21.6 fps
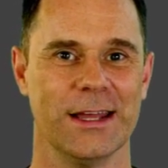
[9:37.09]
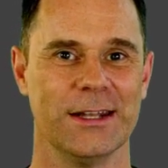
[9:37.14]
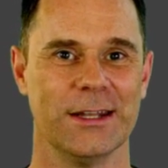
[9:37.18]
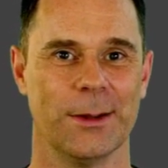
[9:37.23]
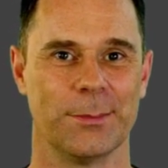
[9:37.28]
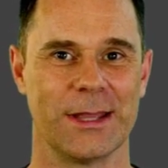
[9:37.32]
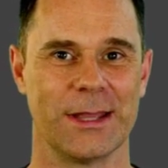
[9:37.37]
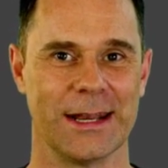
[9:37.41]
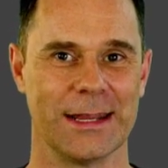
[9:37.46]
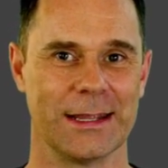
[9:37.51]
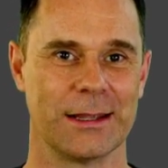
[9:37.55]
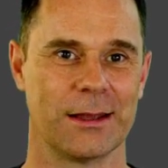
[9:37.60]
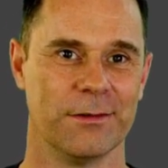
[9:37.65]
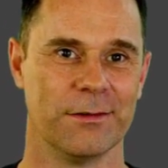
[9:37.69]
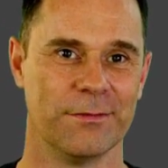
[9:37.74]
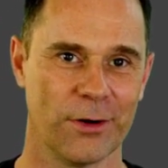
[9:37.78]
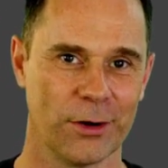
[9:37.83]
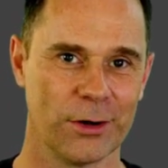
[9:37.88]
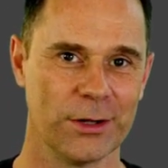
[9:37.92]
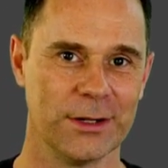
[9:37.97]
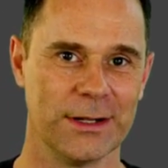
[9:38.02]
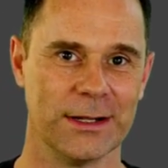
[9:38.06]
up getting
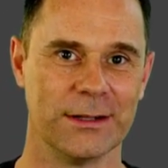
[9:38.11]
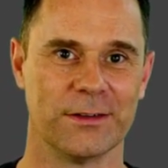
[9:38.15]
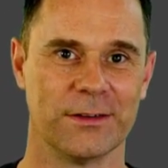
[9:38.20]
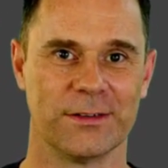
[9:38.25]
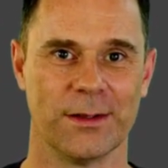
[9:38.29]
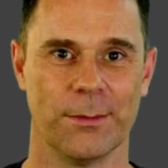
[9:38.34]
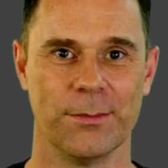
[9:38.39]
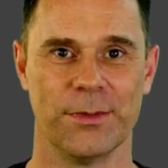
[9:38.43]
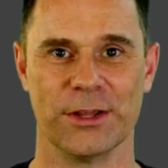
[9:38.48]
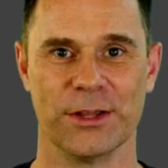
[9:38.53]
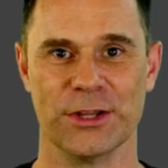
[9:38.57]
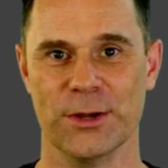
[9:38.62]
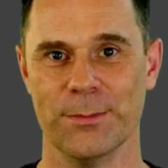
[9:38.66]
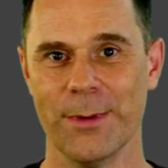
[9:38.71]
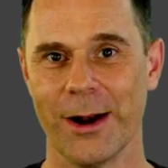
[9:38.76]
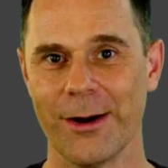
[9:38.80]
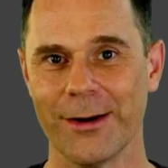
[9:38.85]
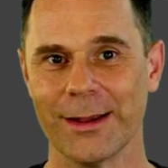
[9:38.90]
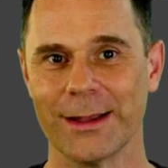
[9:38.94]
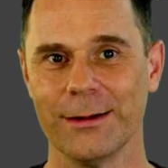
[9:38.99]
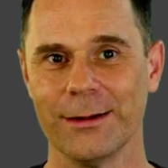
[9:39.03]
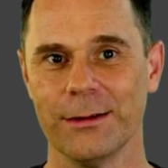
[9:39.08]
converted into something
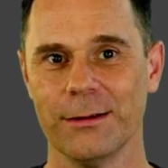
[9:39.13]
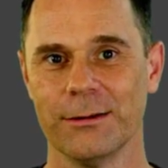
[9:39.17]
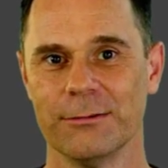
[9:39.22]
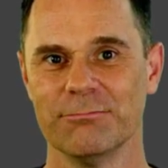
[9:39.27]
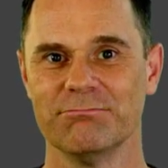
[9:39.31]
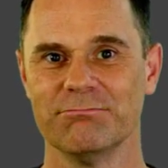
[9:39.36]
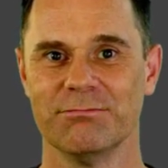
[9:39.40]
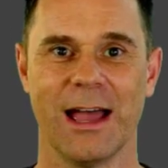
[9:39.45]
numerical,